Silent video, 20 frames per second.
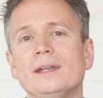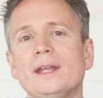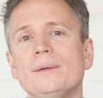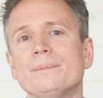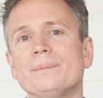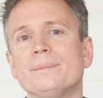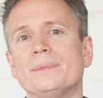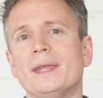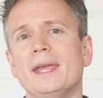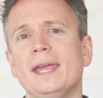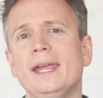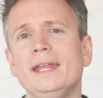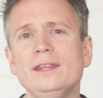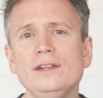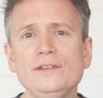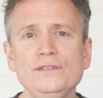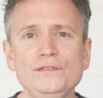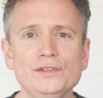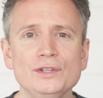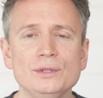Now,
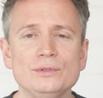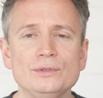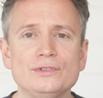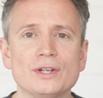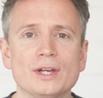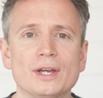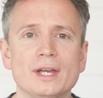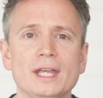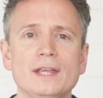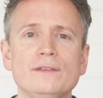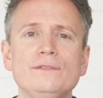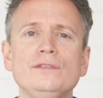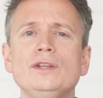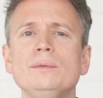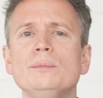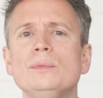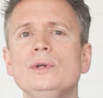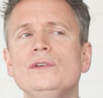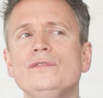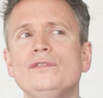in the future,
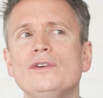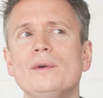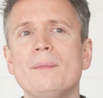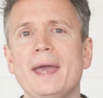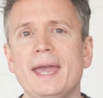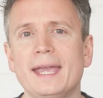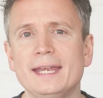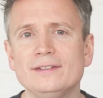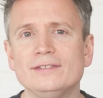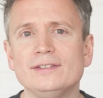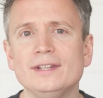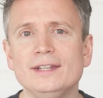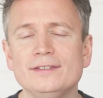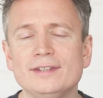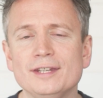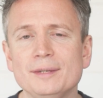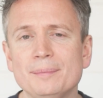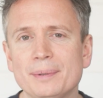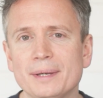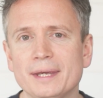if you move from
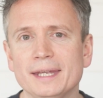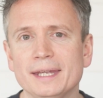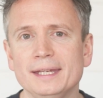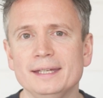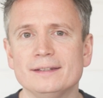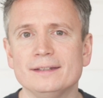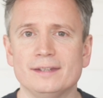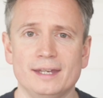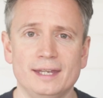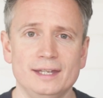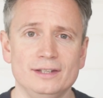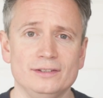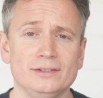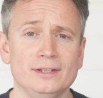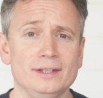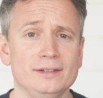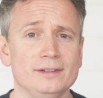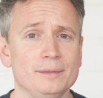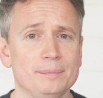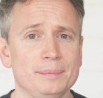HTTP to
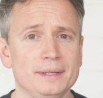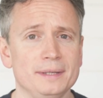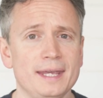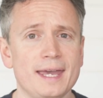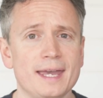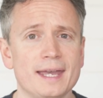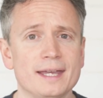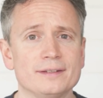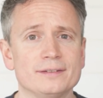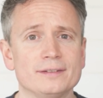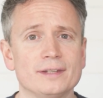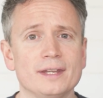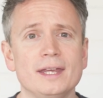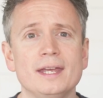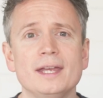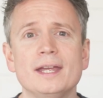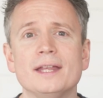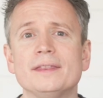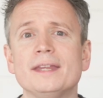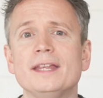HTTPS,
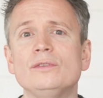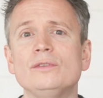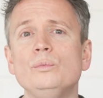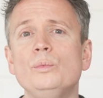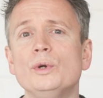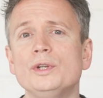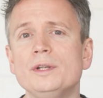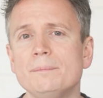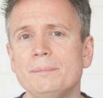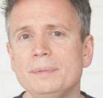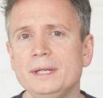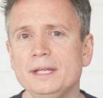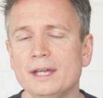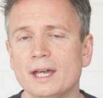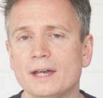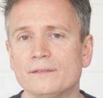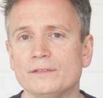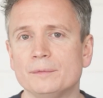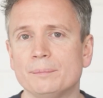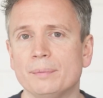this wouldn't
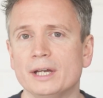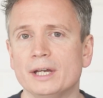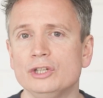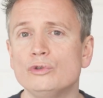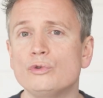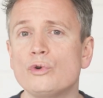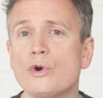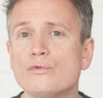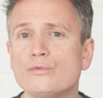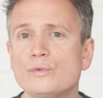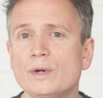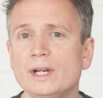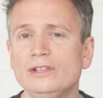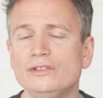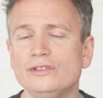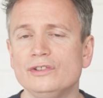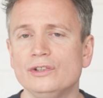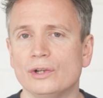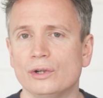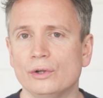be covered by your
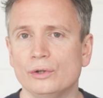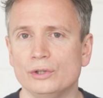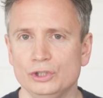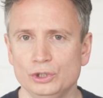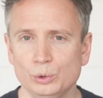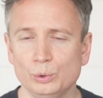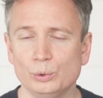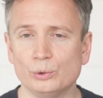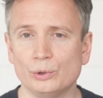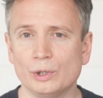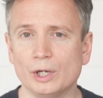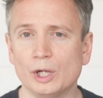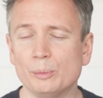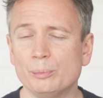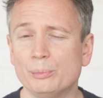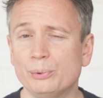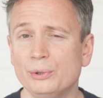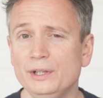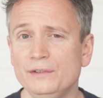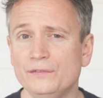original
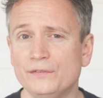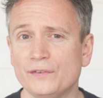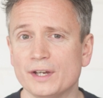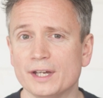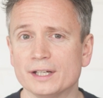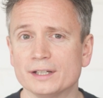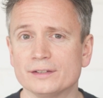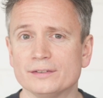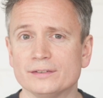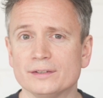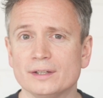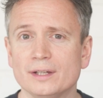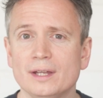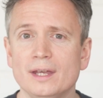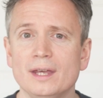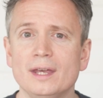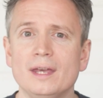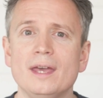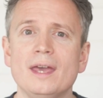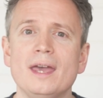URL prefix.
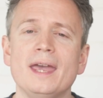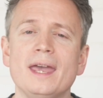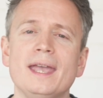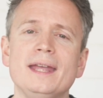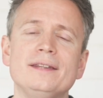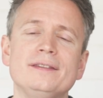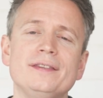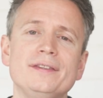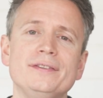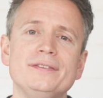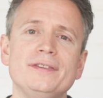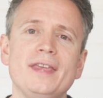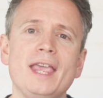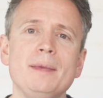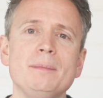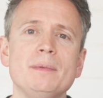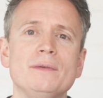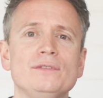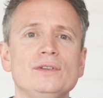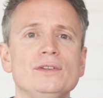It's the
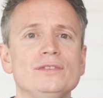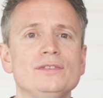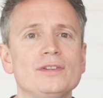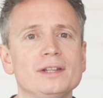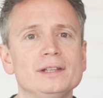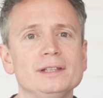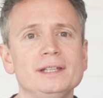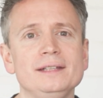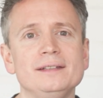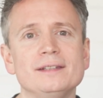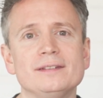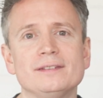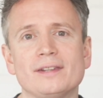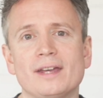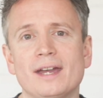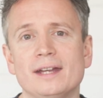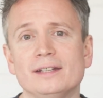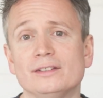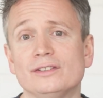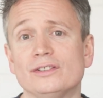same if you suddenly
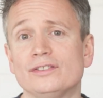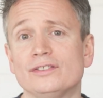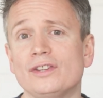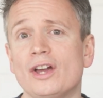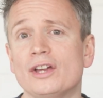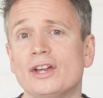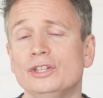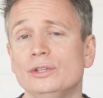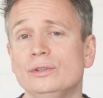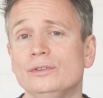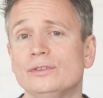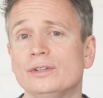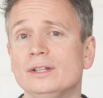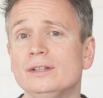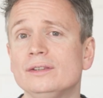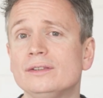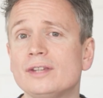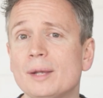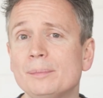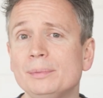decided to start
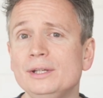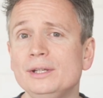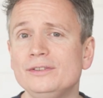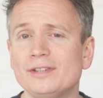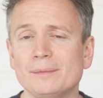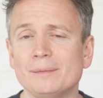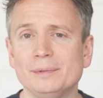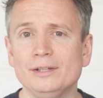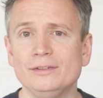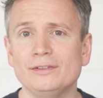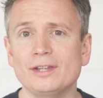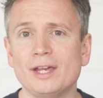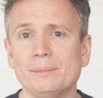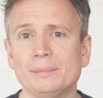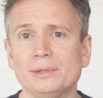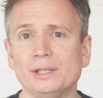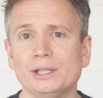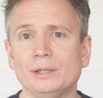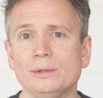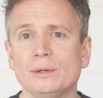using
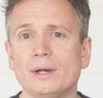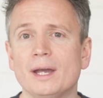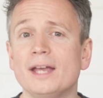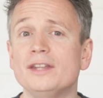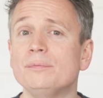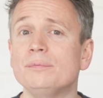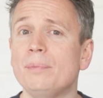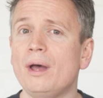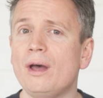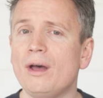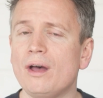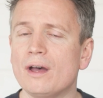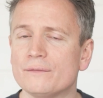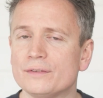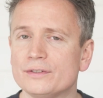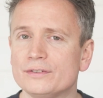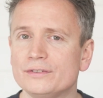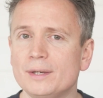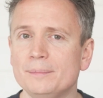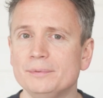www as
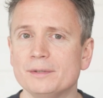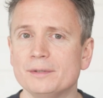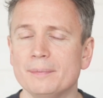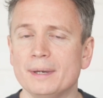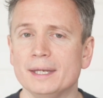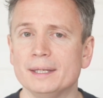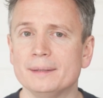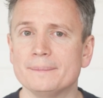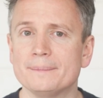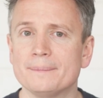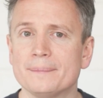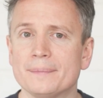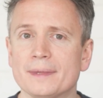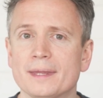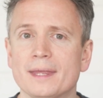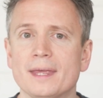part of a subdomain.